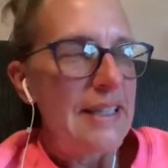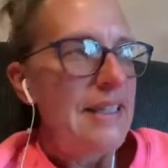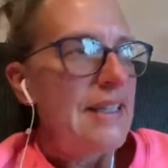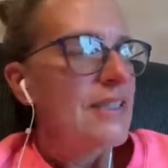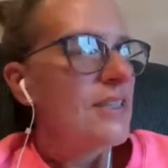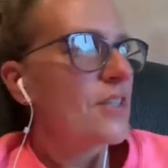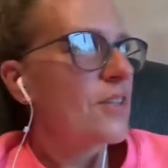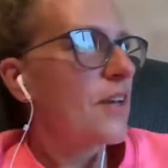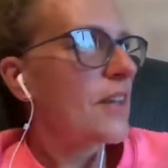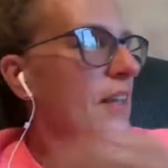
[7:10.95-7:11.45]

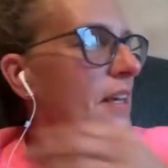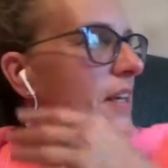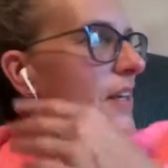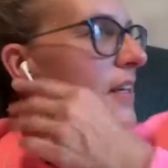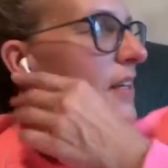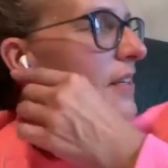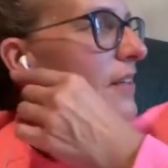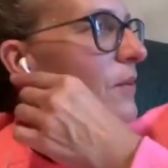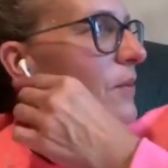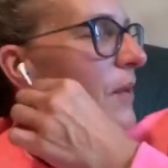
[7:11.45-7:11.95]
So I think
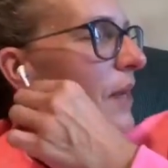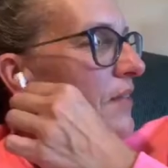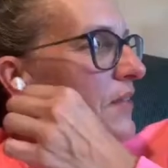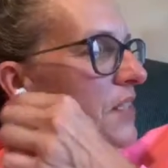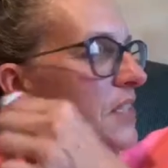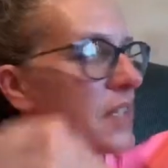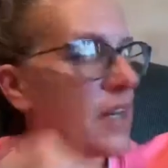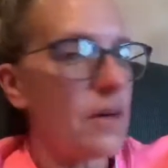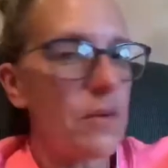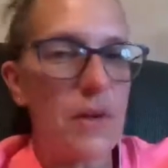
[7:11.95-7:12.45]
we have to
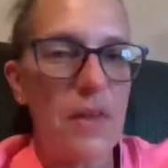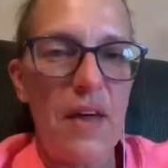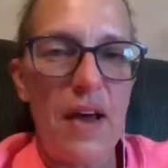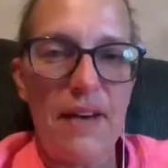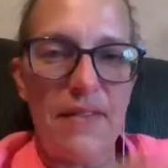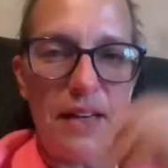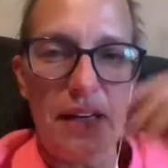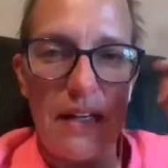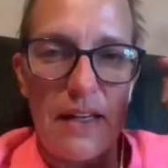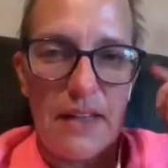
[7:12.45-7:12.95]
start with
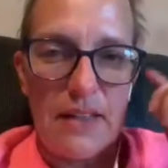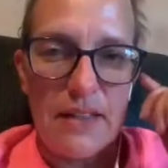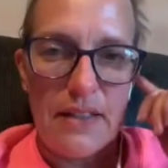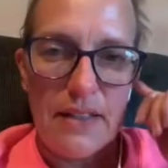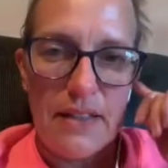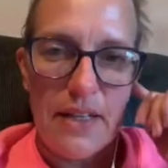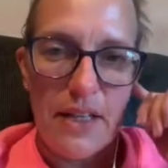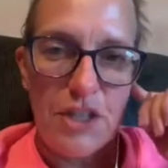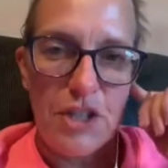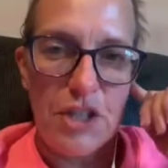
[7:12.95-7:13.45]
having a
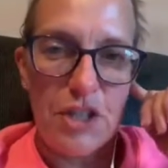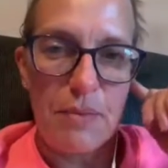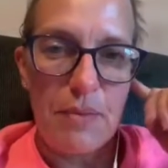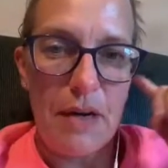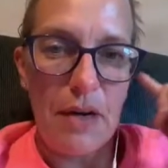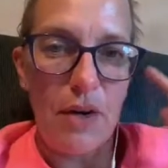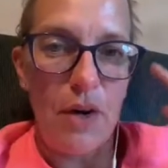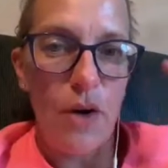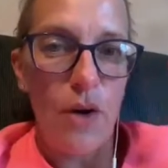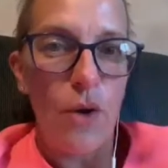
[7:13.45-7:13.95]
discussion
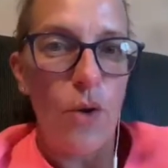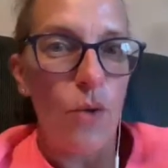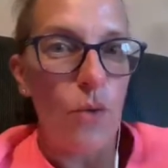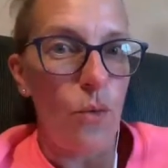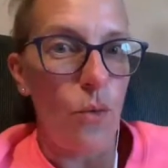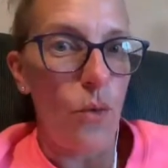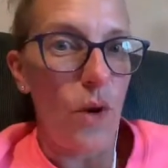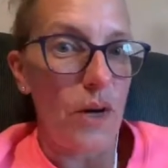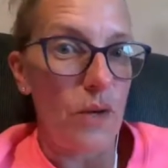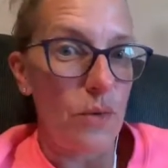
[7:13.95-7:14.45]
about
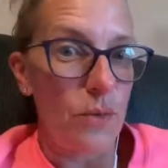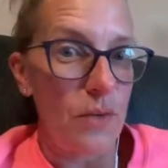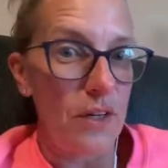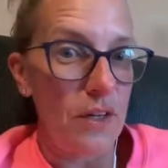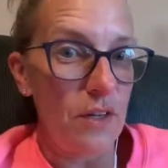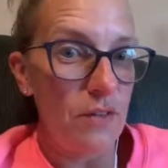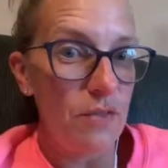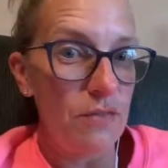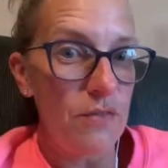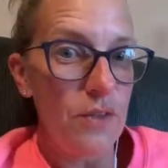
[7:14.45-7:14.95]
what real
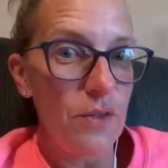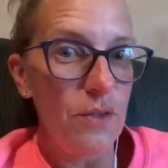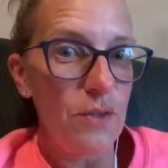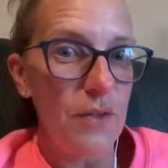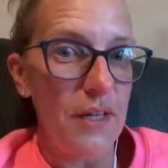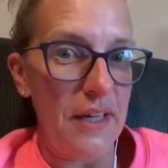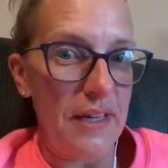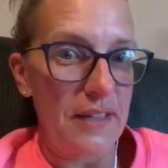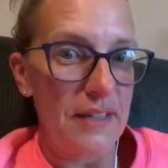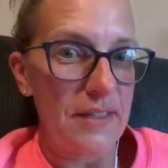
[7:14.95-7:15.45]
food
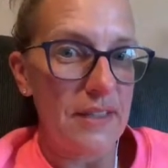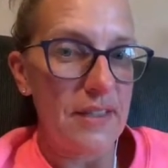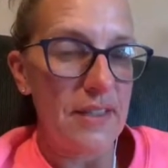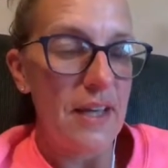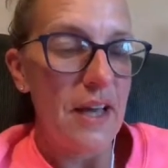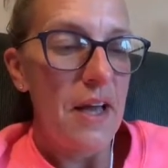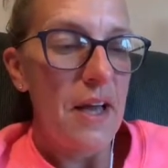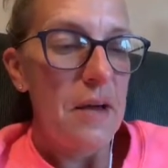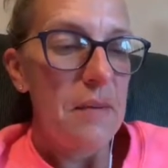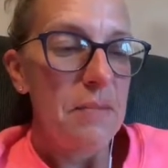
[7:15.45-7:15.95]
is.
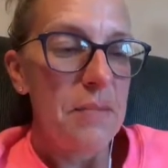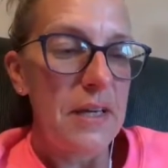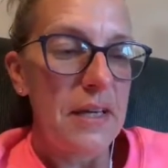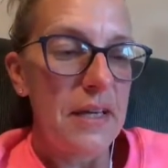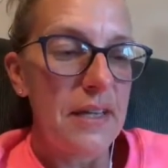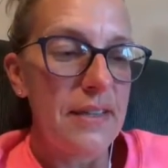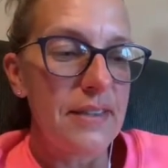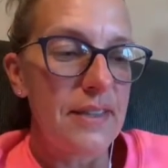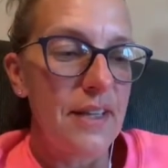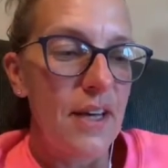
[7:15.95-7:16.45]

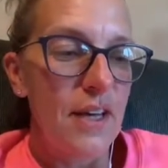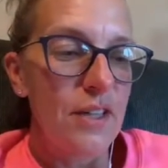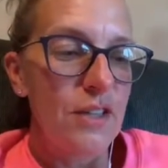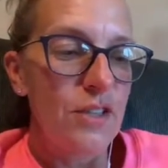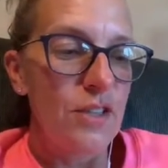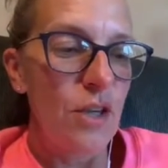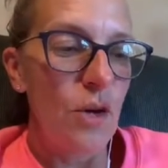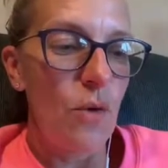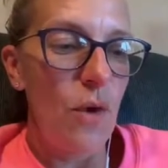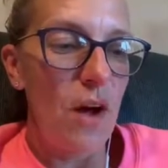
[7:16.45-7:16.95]
Because
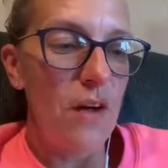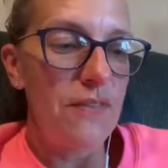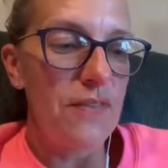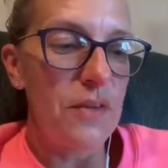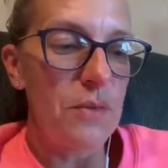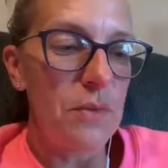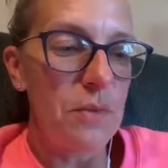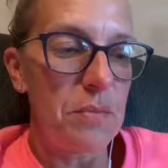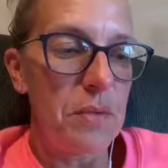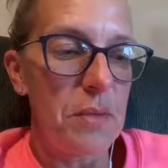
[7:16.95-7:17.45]
so often
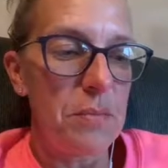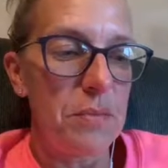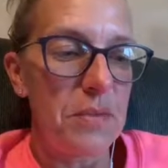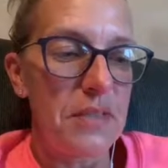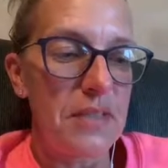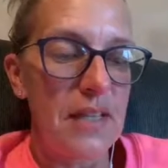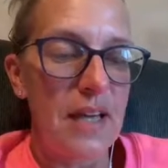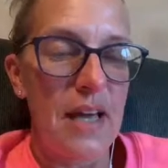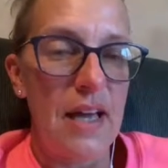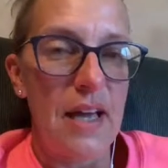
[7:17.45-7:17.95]
when people
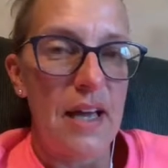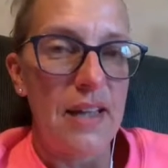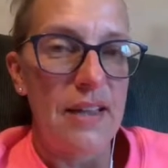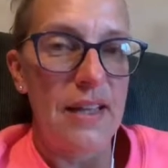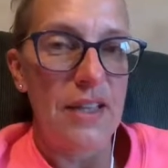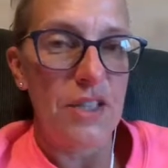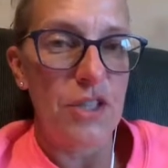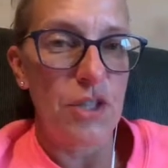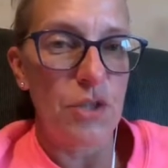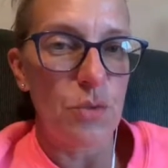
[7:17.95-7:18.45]
say they
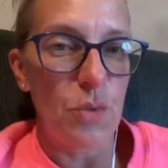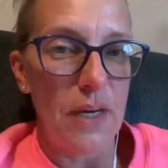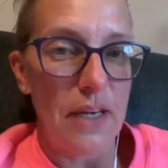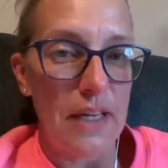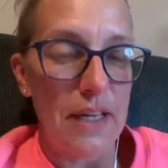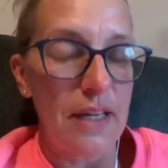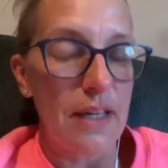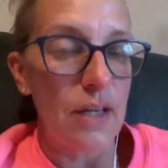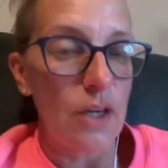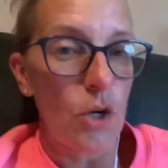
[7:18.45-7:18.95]
just want to
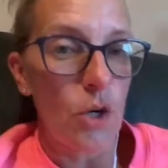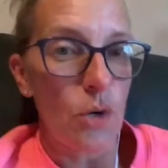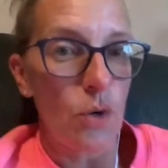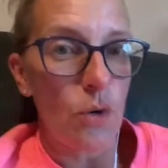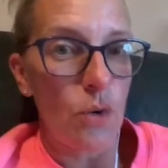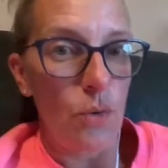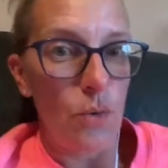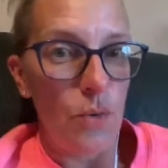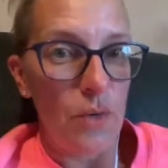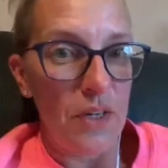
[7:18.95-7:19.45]
eat
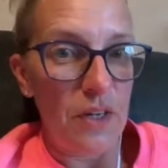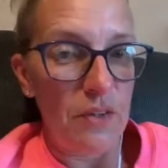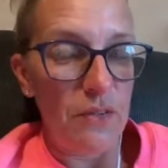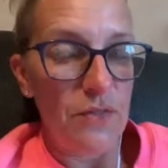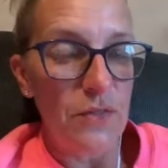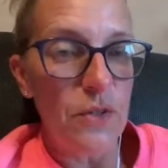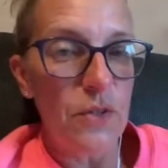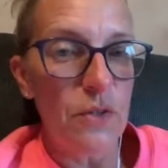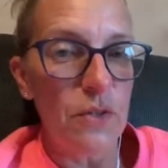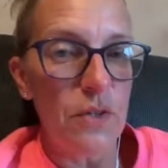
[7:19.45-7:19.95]
real
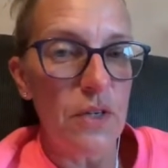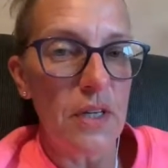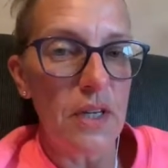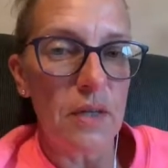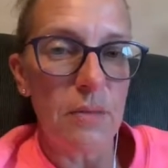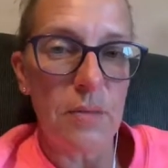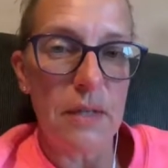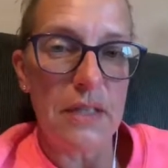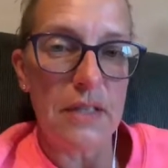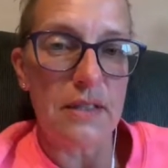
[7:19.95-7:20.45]
food, it
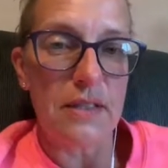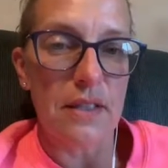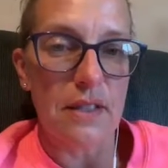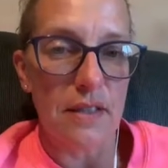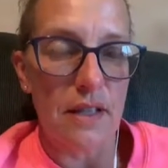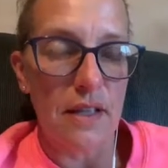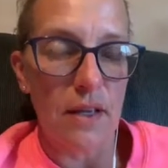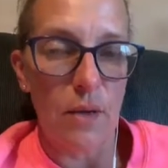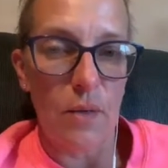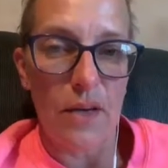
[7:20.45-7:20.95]
means they
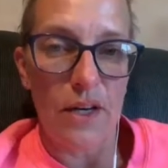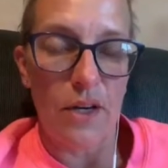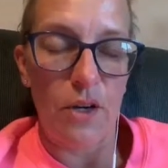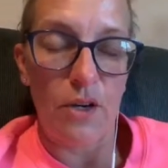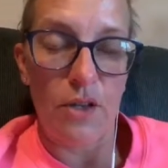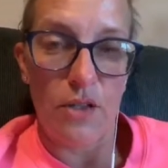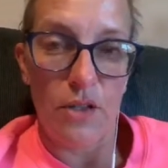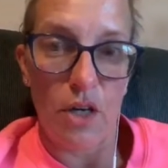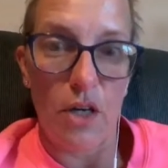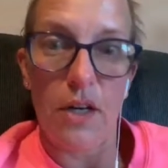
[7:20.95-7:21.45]
don't want to go to
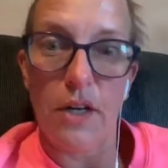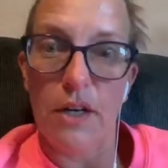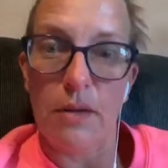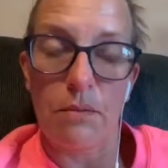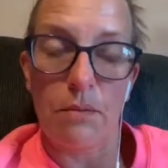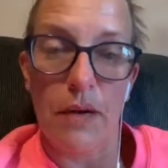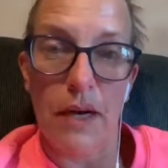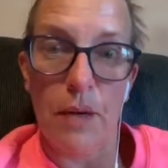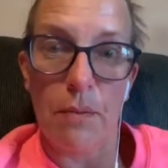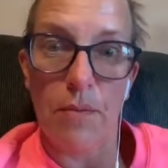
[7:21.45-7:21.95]
Target and
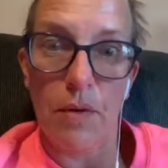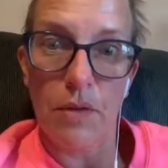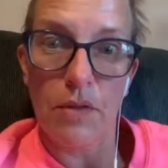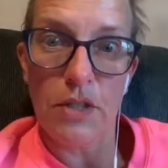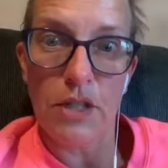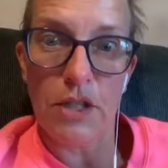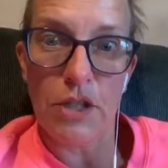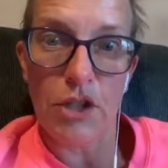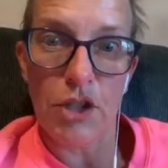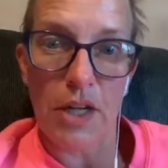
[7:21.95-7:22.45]
buy a
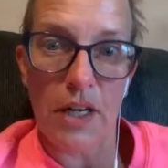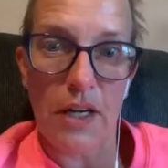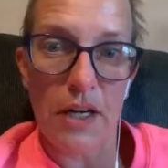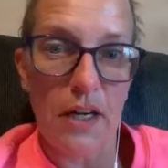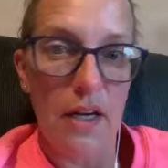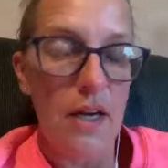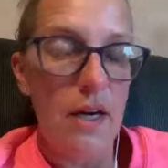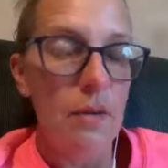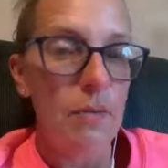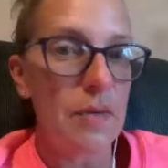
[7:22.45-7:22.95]
protein shake
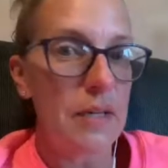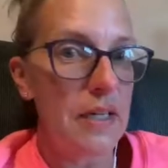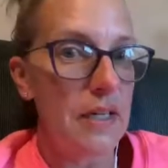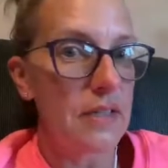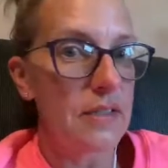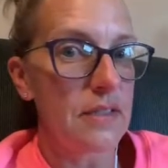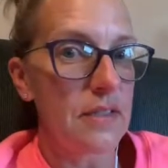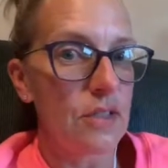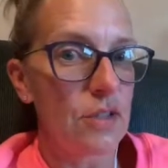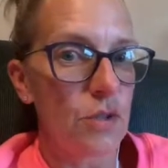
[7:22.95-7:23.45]
because
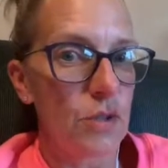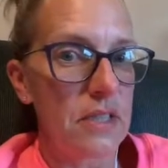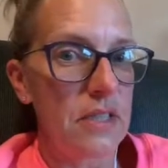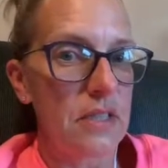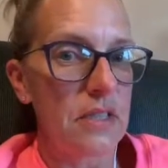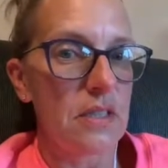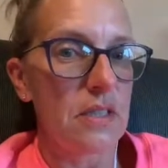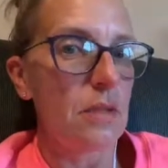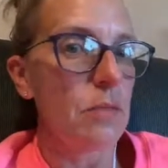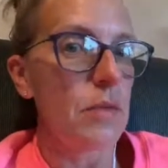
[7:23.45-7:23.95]
the choices
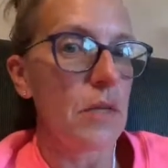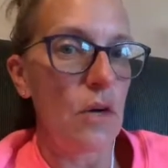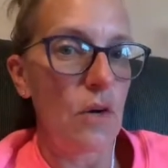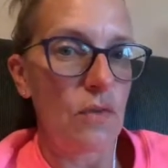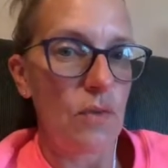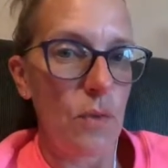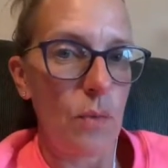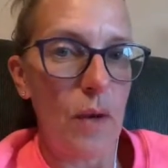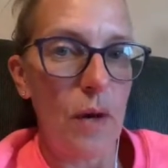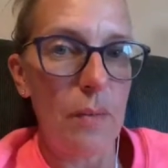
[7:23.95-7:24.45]
can be
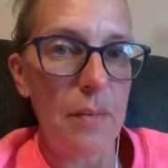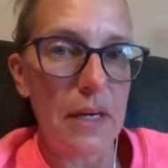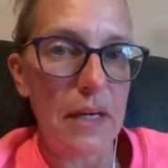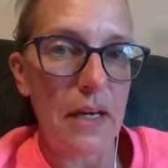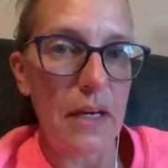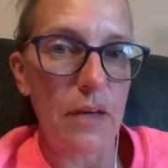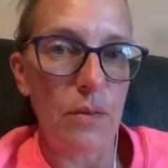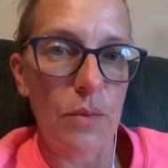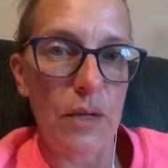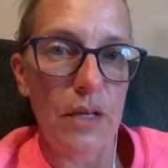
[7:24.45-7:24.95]
overwhelming
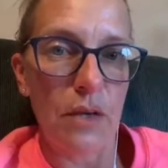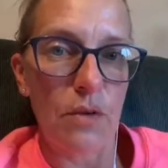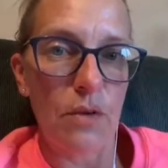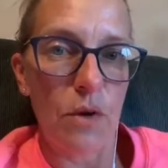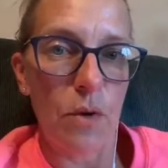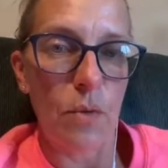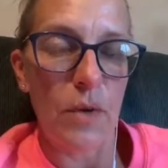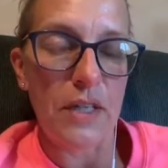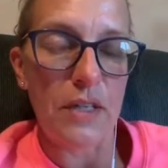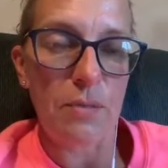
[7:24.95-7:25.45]
and we don't know
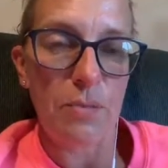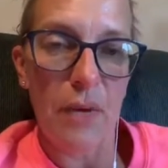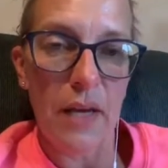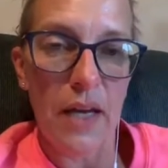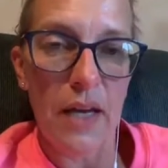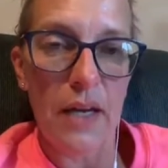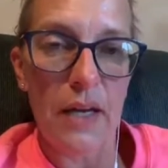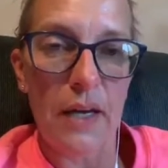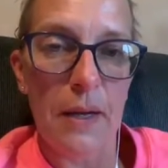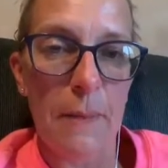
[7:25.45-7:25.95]
what to
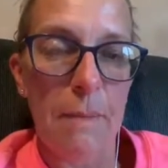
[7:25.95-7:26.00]
pick.